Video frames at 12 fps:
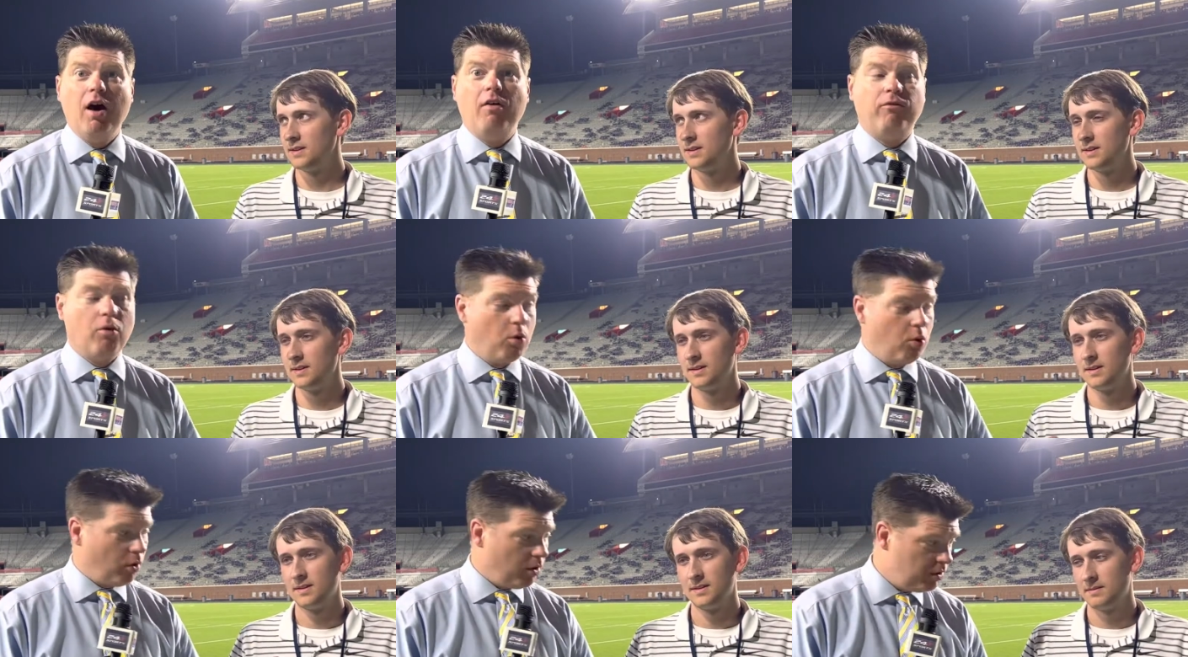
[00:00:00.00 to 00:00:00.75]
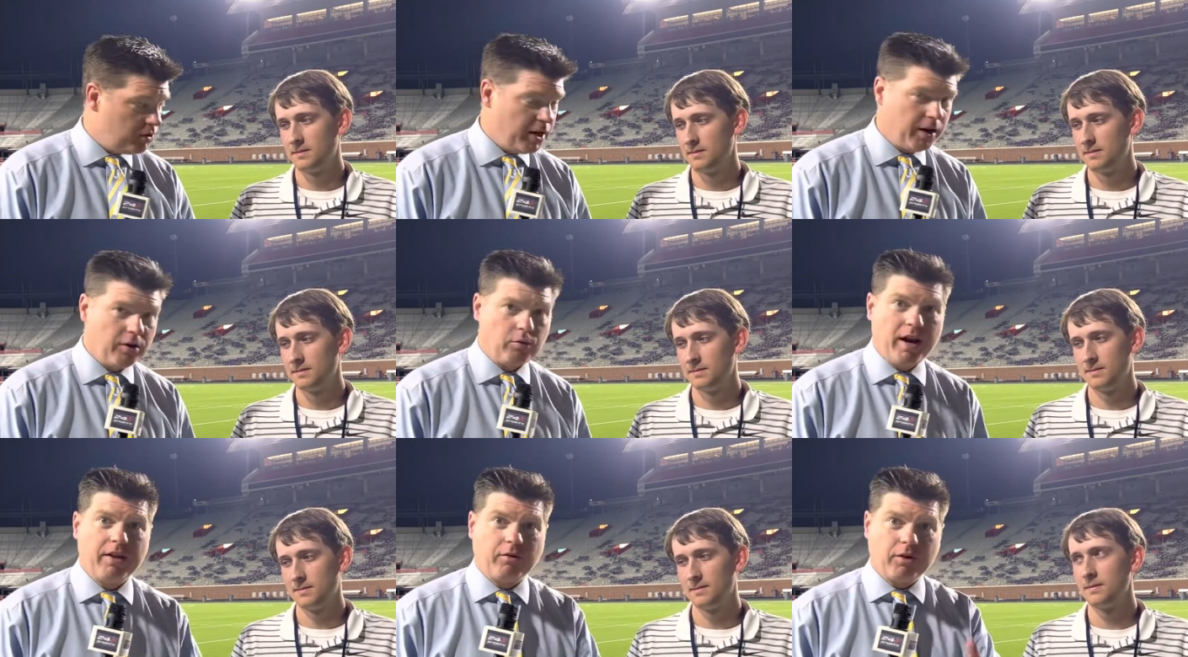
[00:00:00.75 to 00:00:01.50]
Speaker 1: For Jared
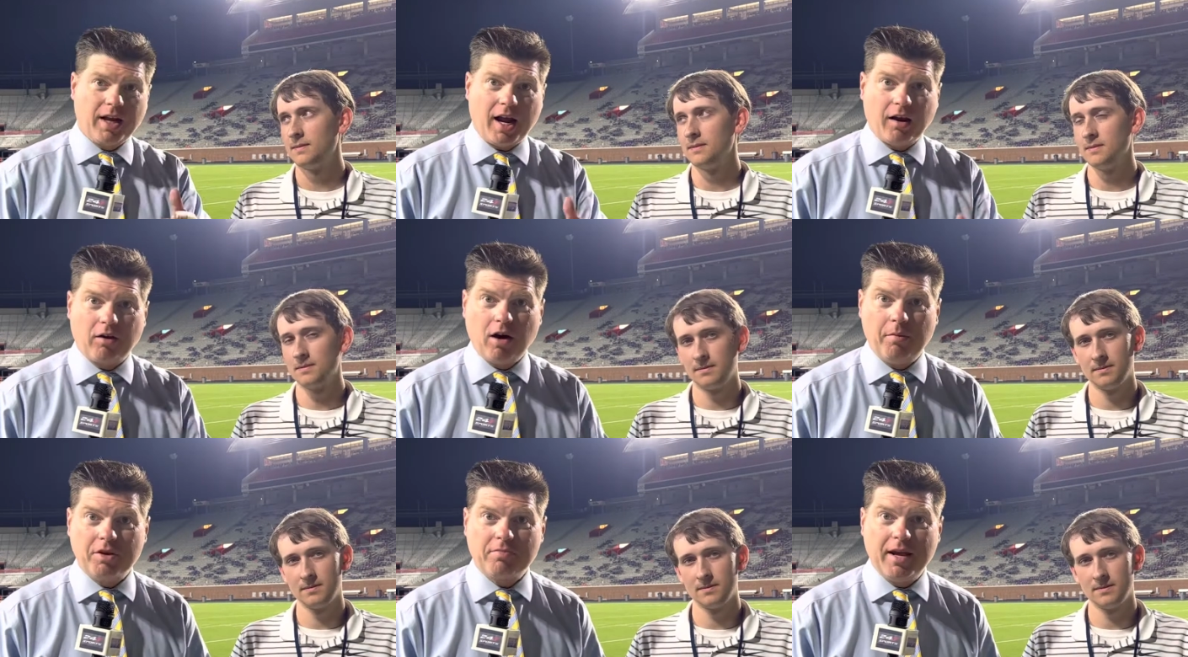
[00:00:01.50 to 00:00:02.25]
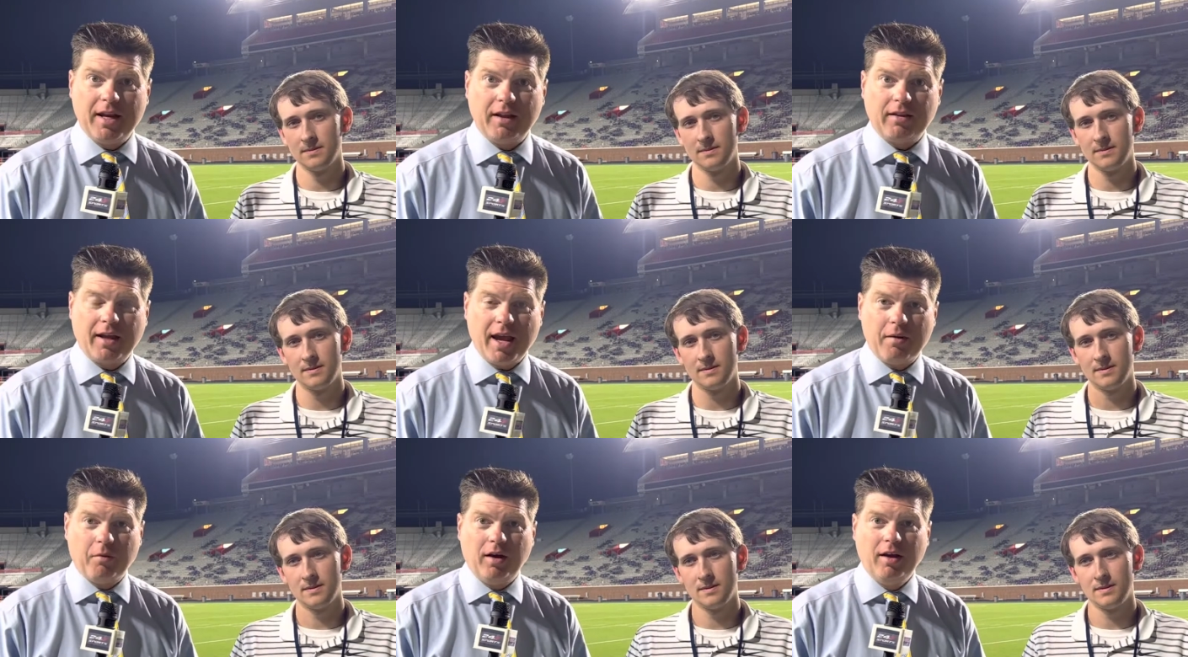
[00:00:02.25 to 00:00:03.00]
Redding, for Tyler Comas manning the
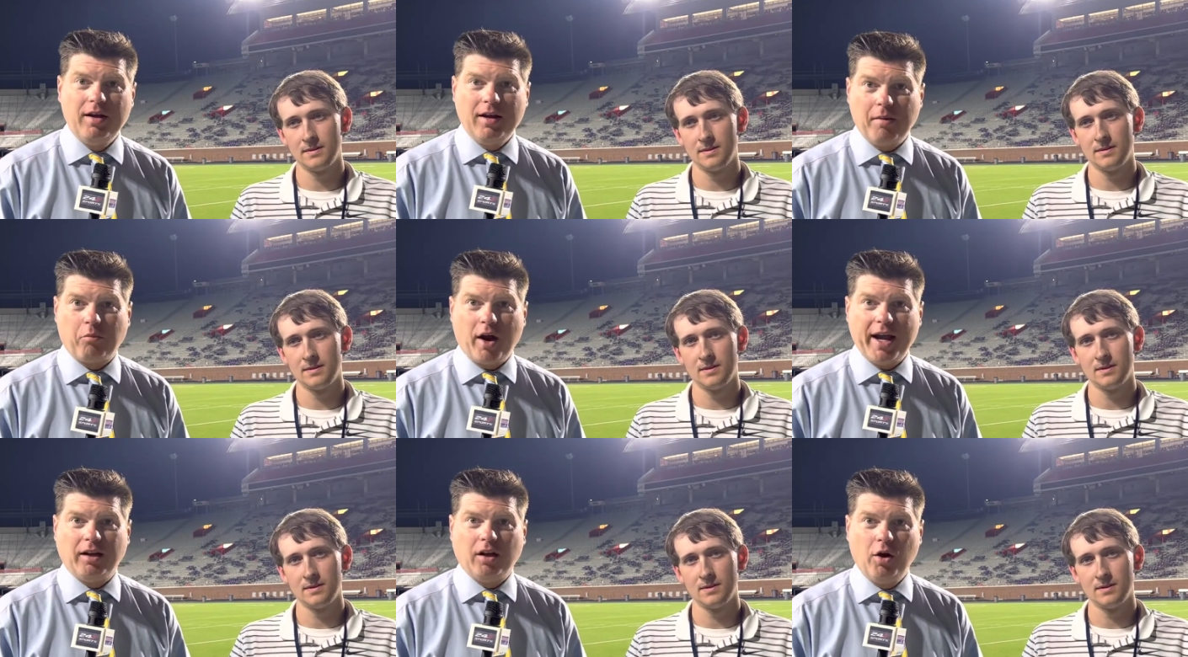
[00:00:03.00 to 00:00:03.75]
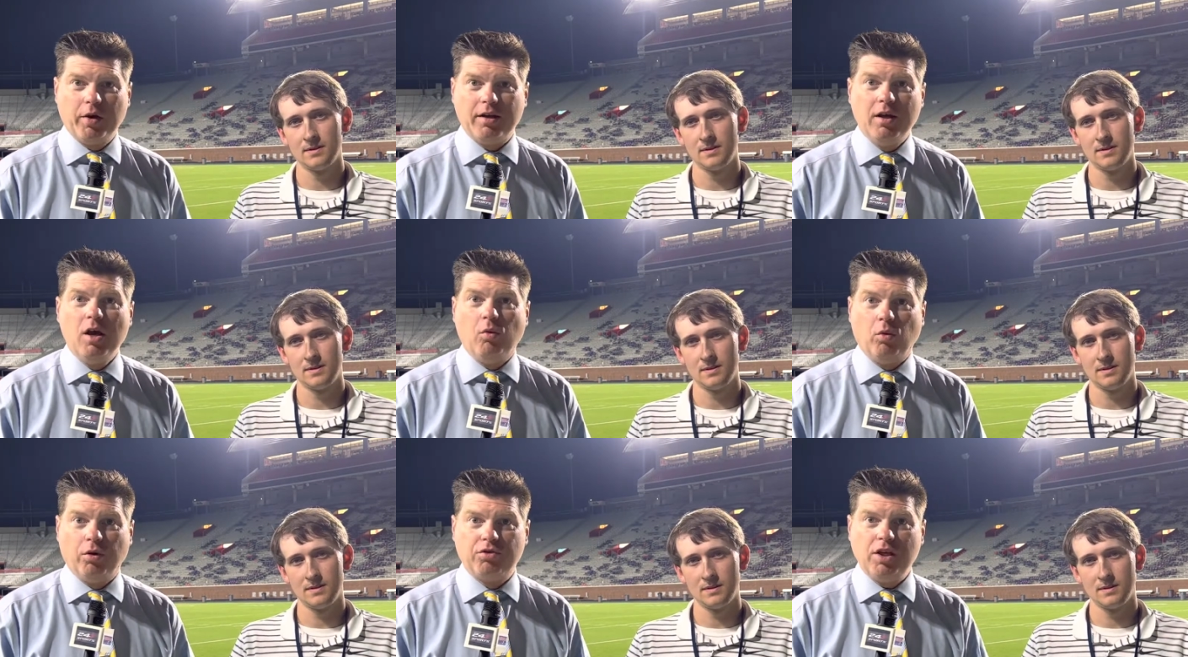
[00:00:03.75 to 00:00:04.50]
camera, I'm Brad Logan.
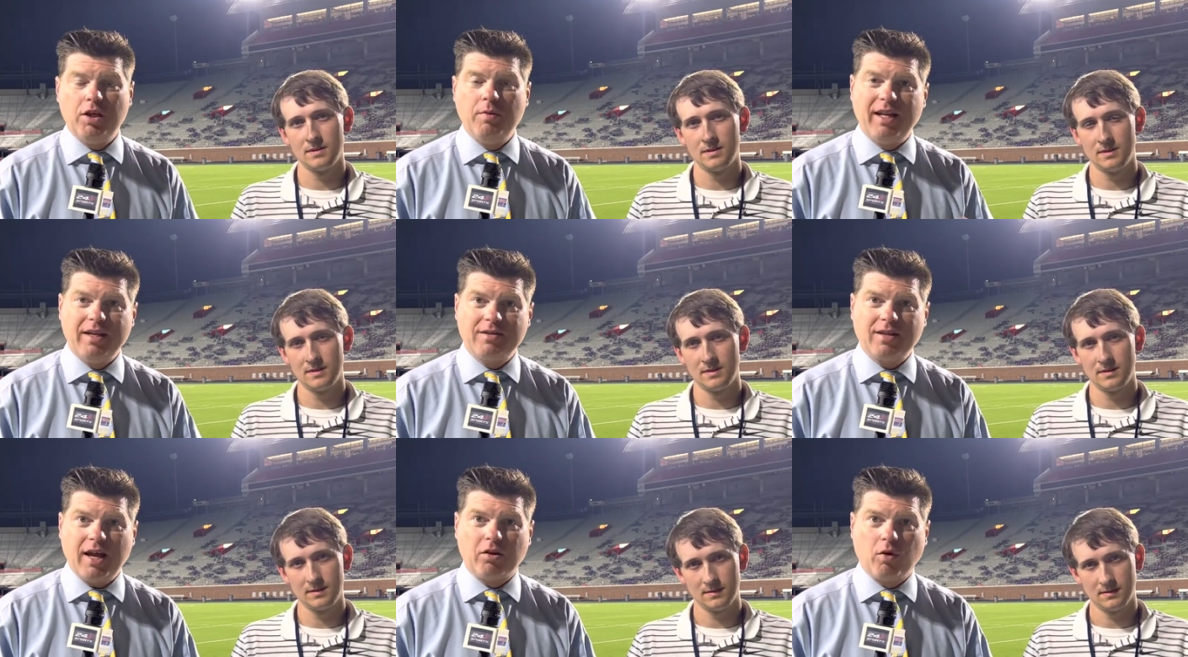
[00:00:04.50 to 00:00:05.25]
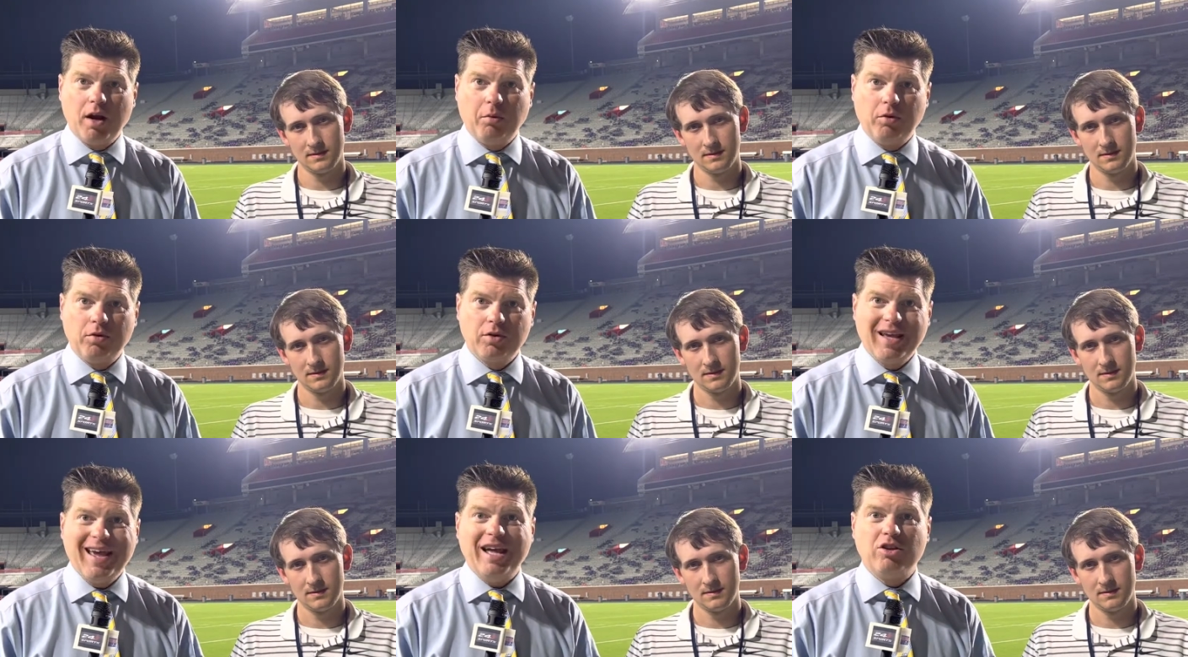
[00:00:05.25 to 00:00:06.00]
We'll see you at Inside the Rebels
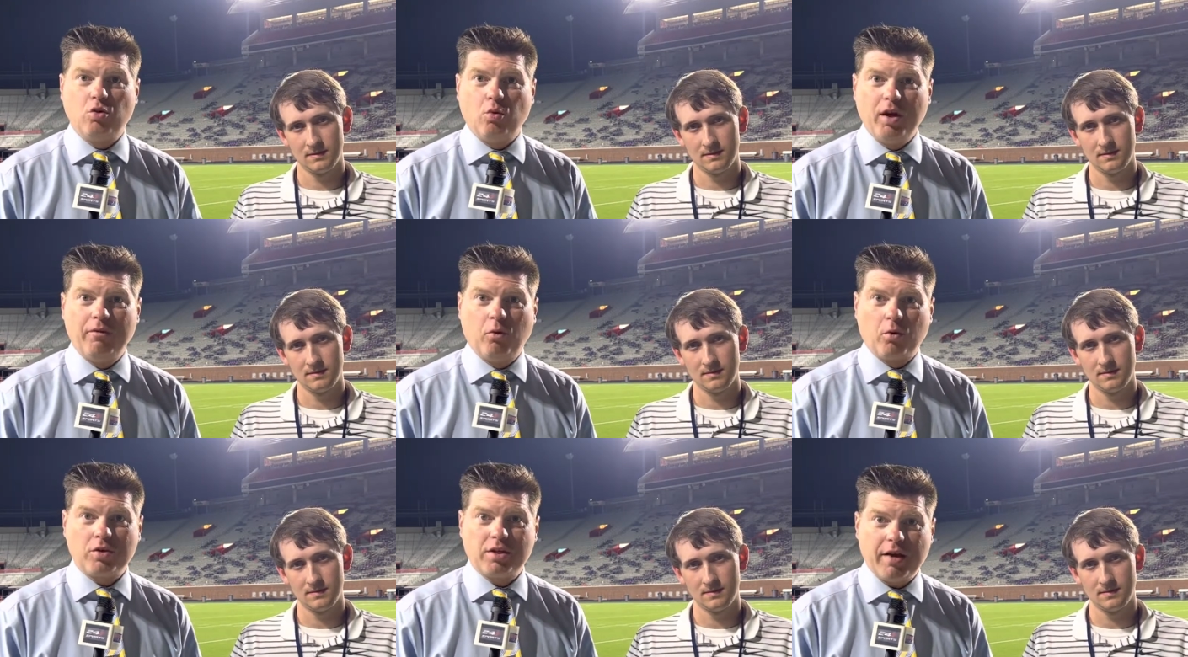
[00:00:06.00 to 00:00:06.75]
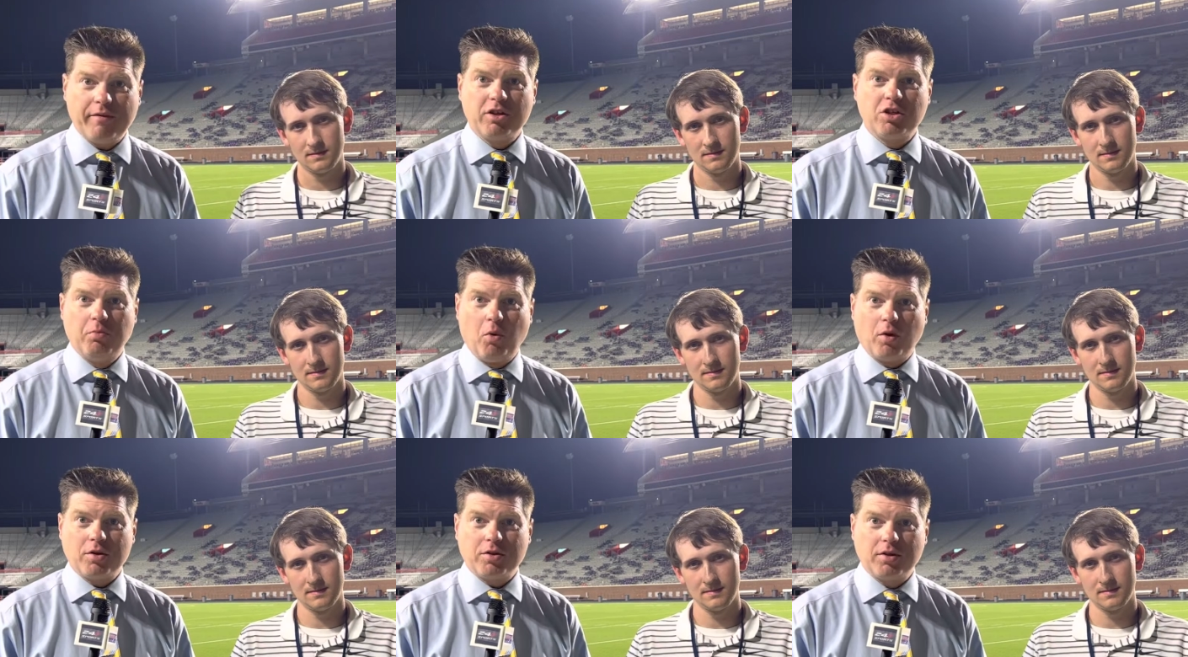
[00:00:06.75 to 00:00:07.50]
and 24 7
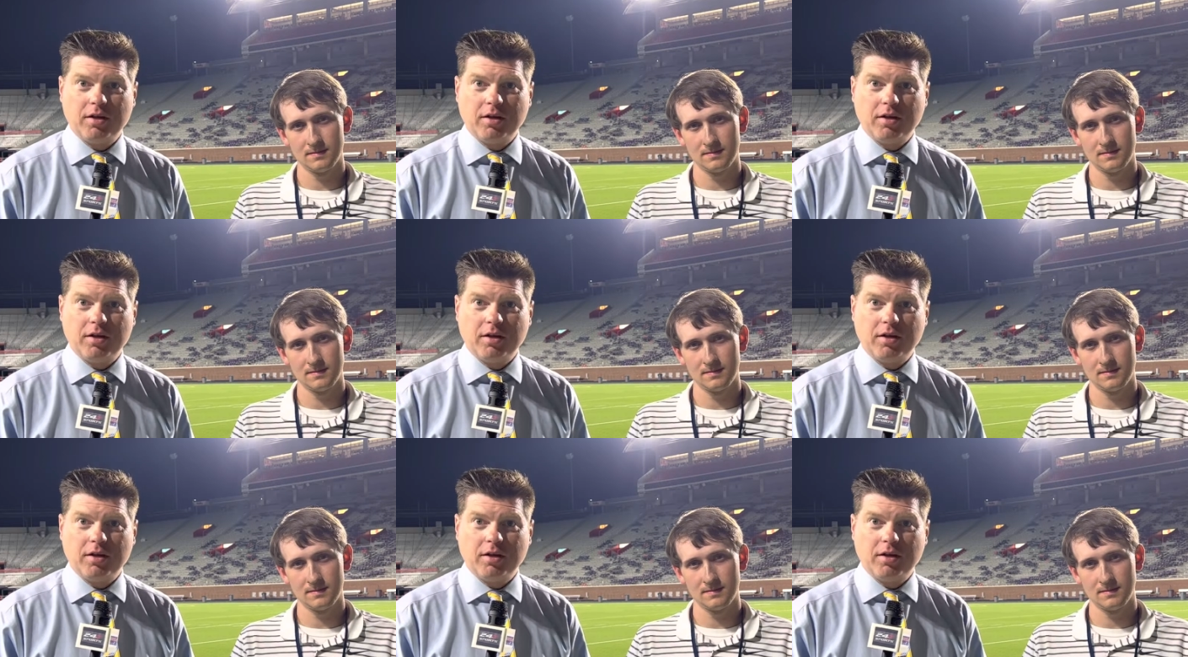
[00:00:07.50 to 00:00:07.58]
Sports